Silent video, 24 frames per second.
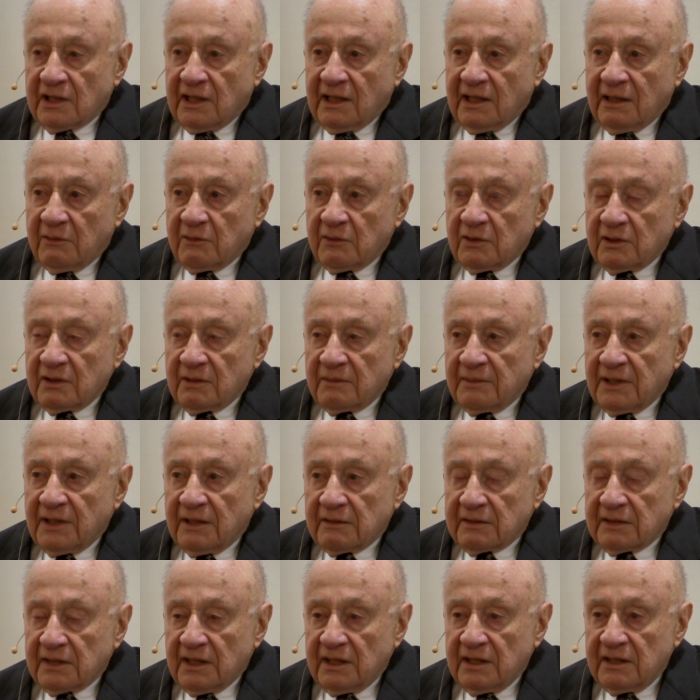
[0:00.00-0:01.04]
Iowa
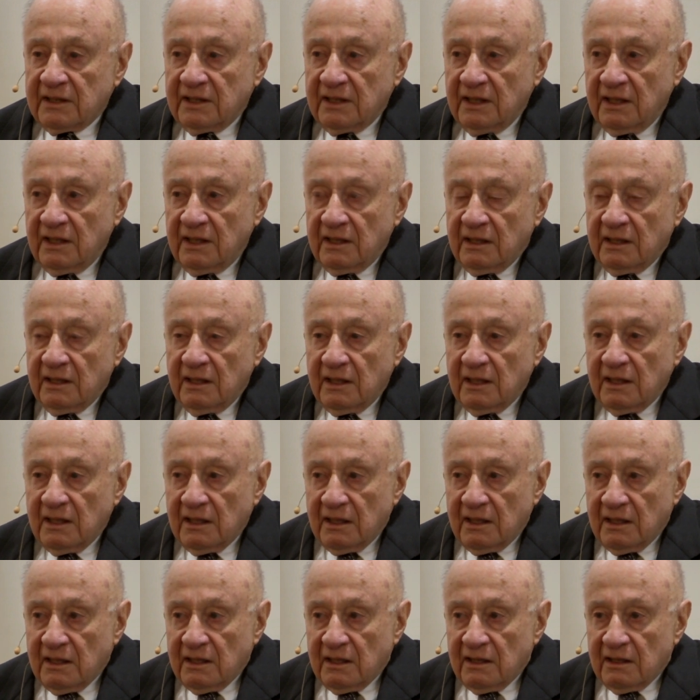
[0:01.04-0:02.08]
about
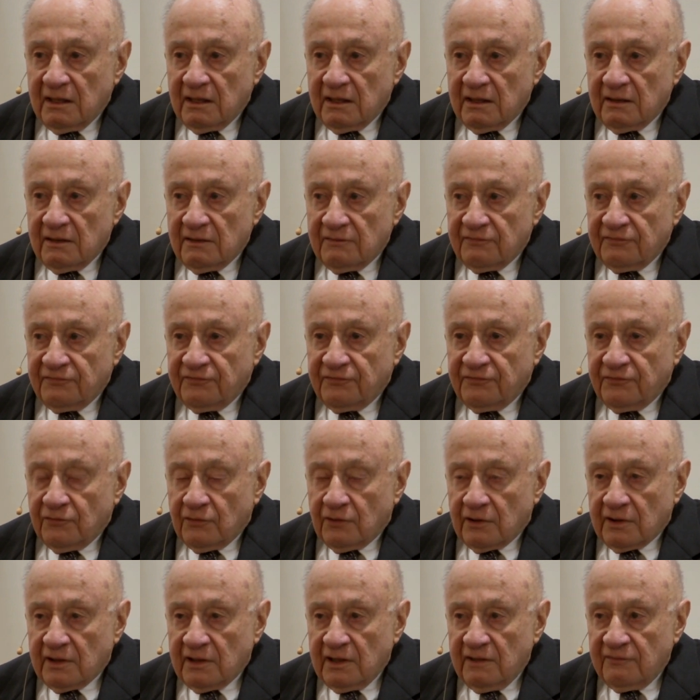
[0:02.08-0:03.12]

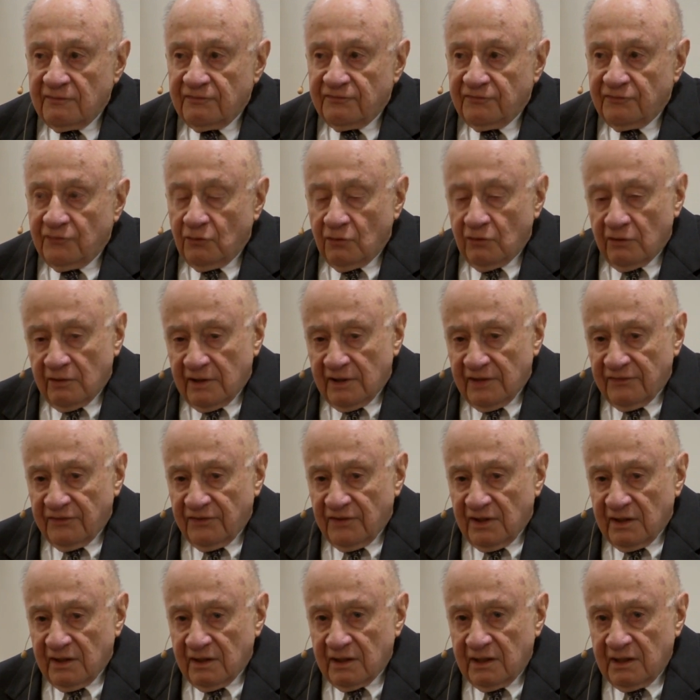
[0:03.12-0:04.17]
1944, I
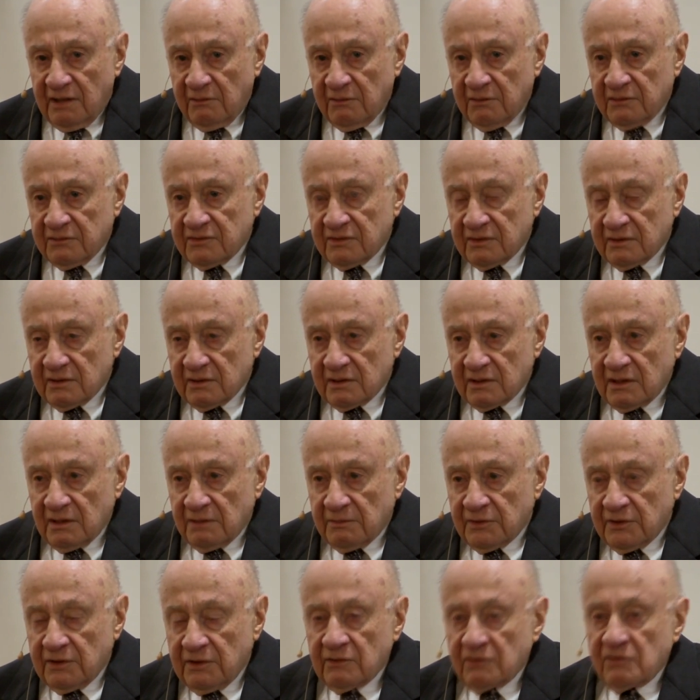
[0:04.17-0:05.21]
think. He was a
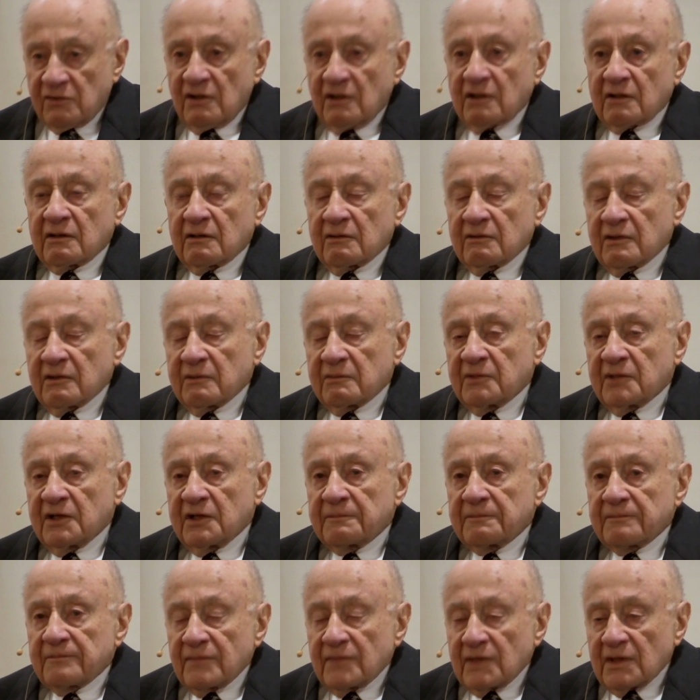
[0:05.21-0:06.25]
couple years younger than me.
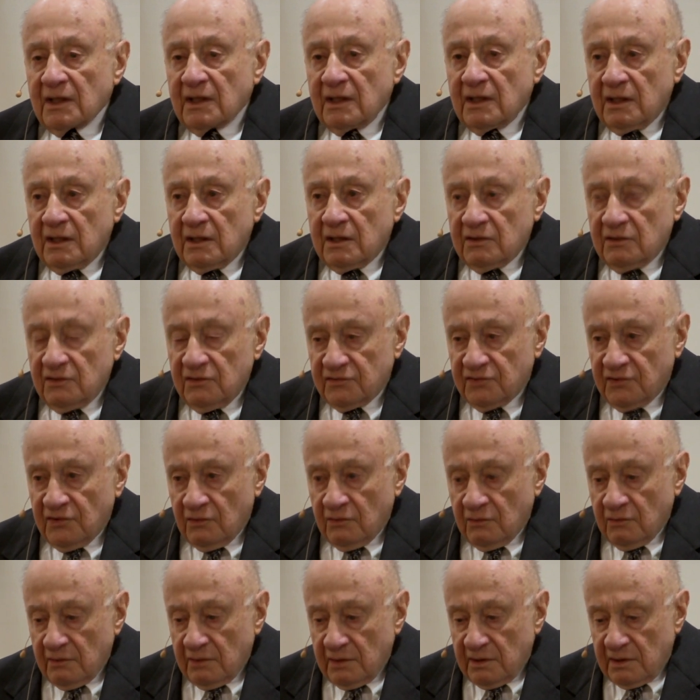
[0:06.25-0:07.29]

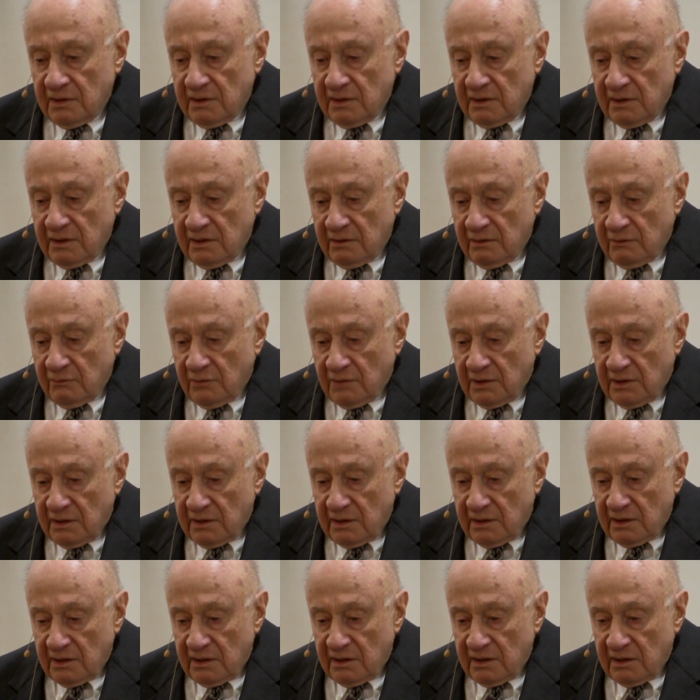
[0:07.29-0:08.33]
So
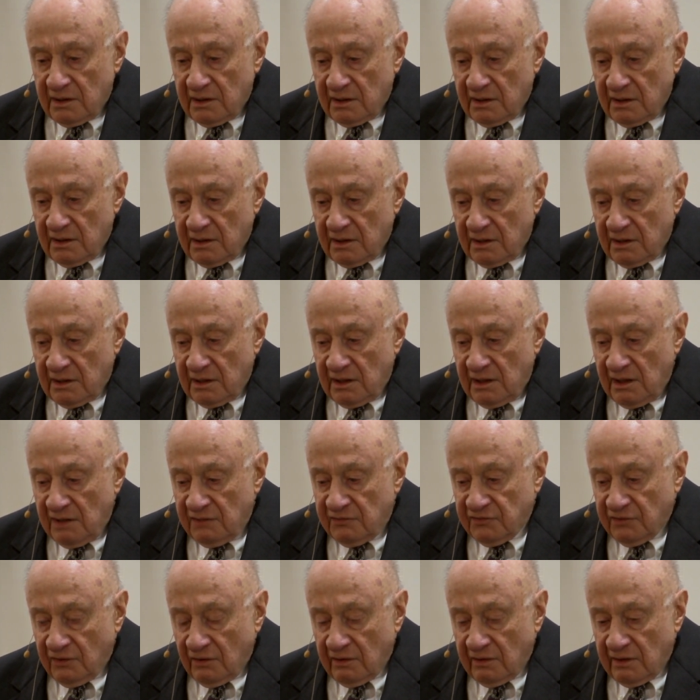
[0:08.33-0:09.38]
when he
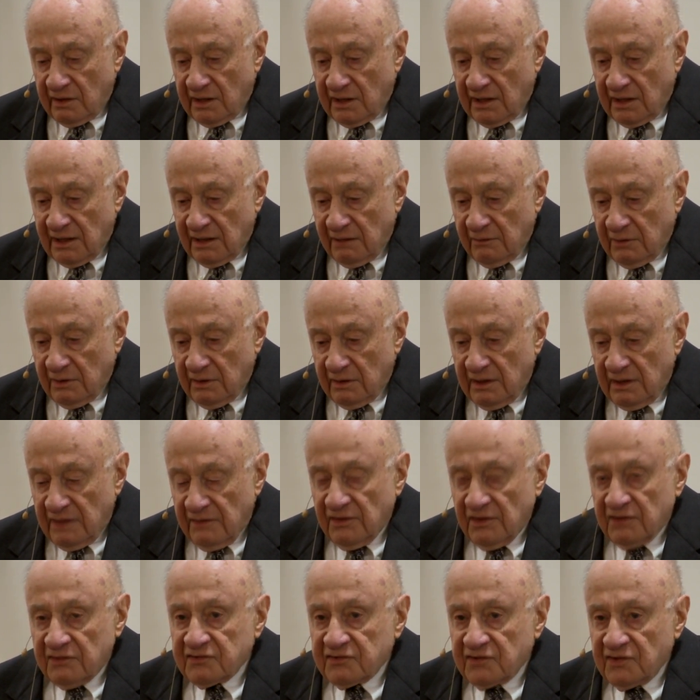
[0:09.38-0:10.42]
started Iowa in
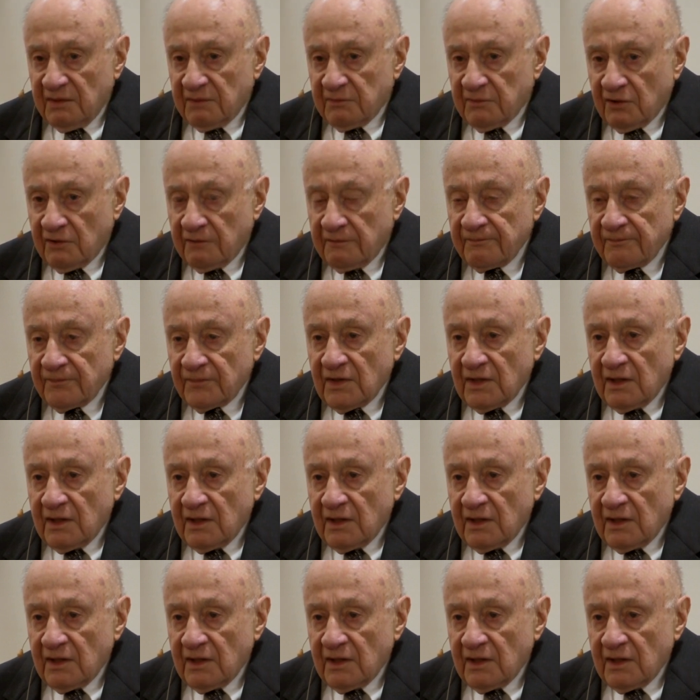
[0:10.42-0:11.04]
the summer,